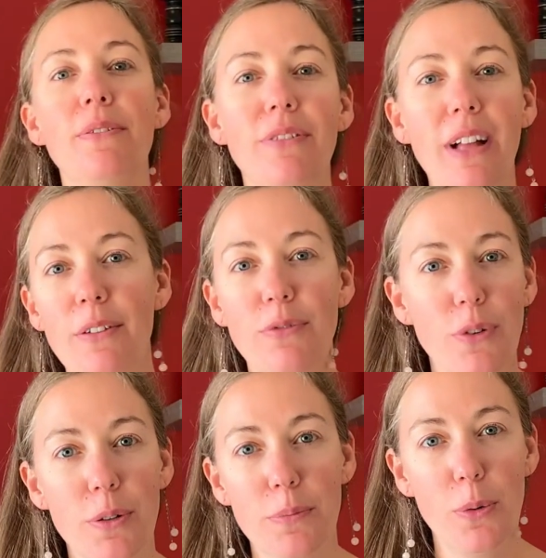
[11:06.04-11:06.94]
B-flat
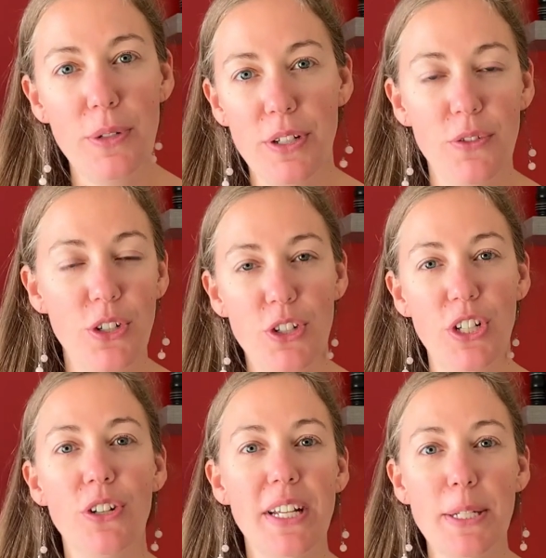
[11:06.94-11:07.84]
for moments of just
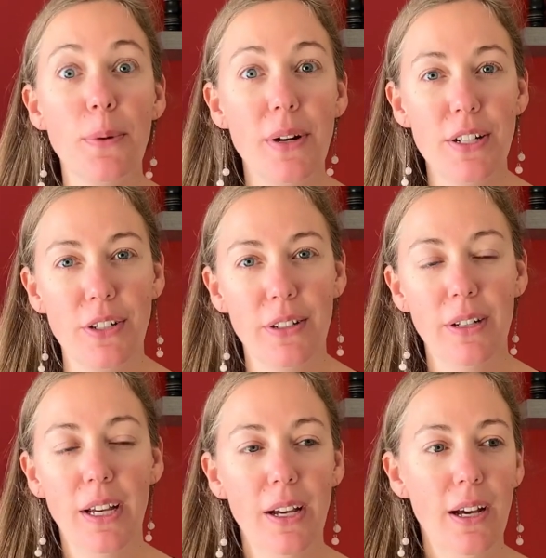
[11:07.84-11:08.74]
sheer desperation,
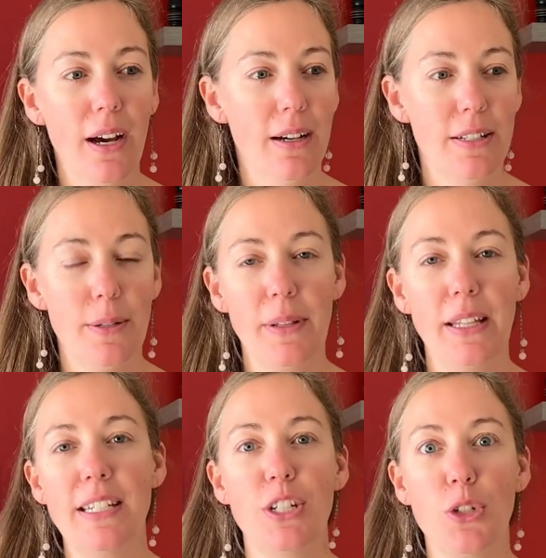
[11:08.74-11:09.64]
something
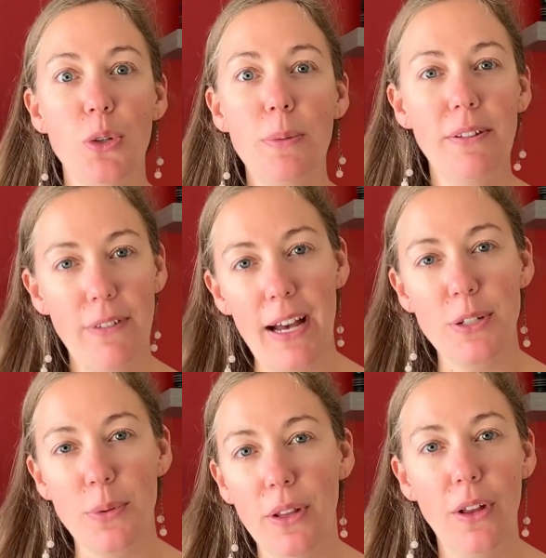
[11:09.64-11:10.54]
that's extremely
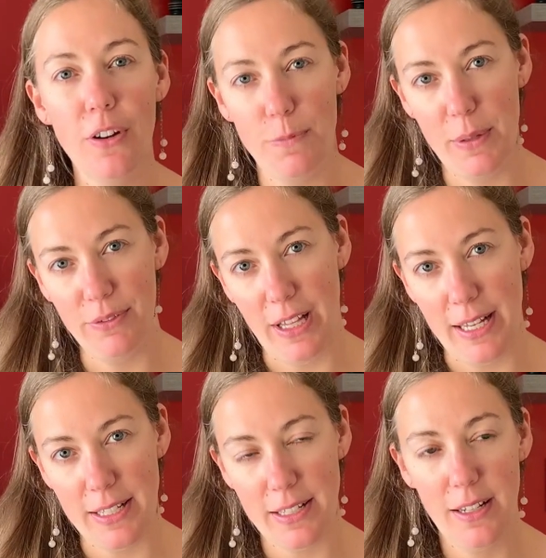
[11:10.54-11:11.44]
fast with a lot of
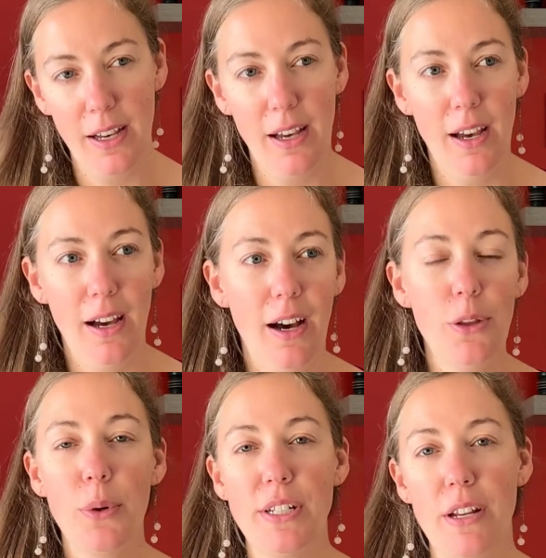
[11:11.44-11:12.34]
B-flats.
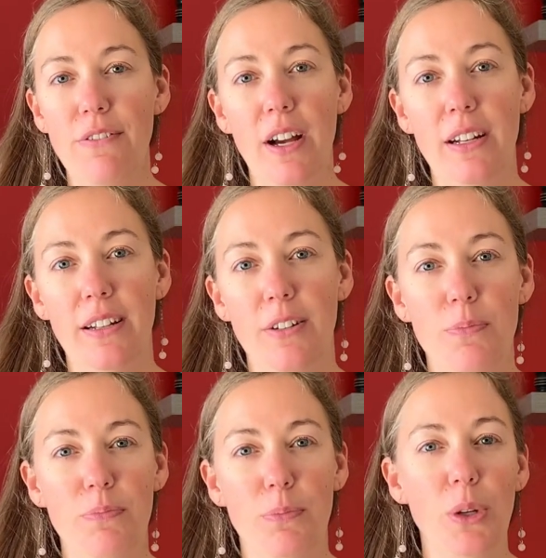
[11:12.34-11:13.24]
Otherwise, I find
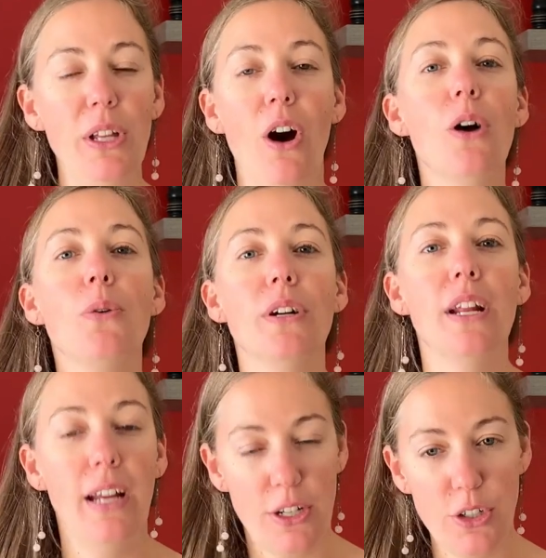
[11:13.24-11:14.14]
it really awkward
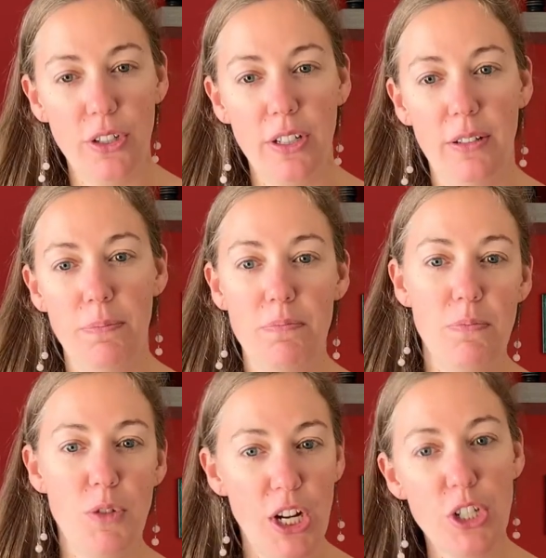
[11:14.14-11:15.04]
and actually
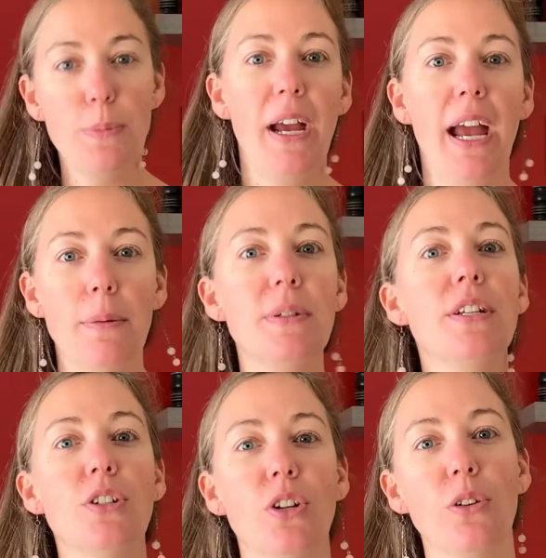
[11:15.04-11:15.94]
changes my hand
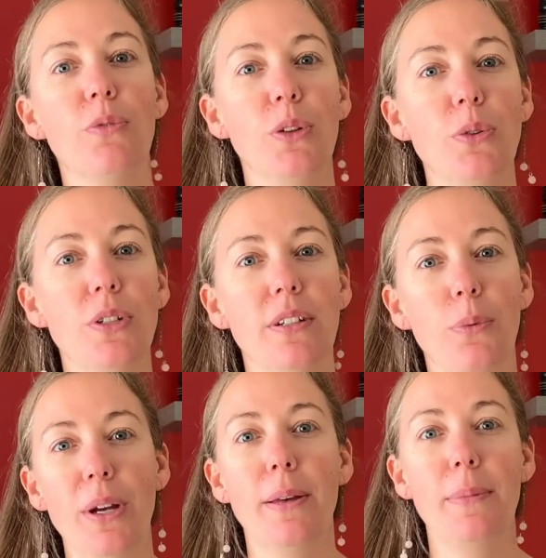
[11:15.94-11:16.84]
position on the flute in a
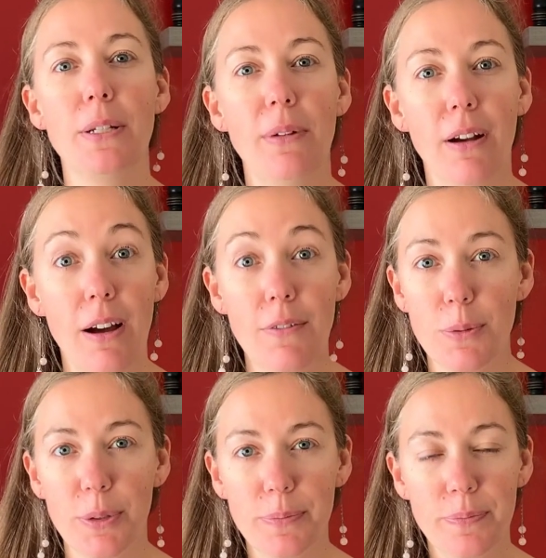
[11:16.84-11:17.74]
way that makes me
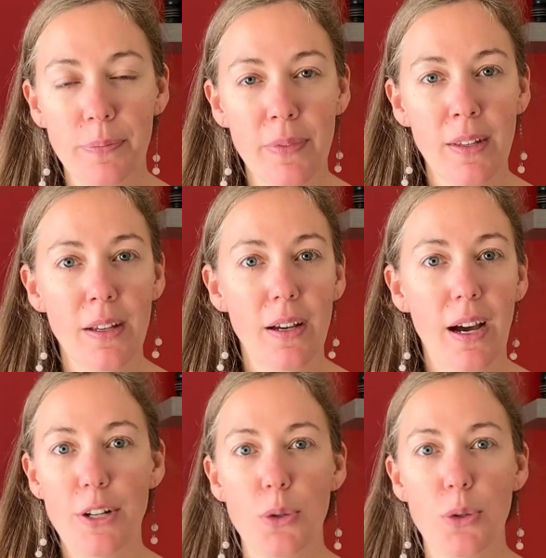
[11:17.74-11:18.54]
uncomfortable. I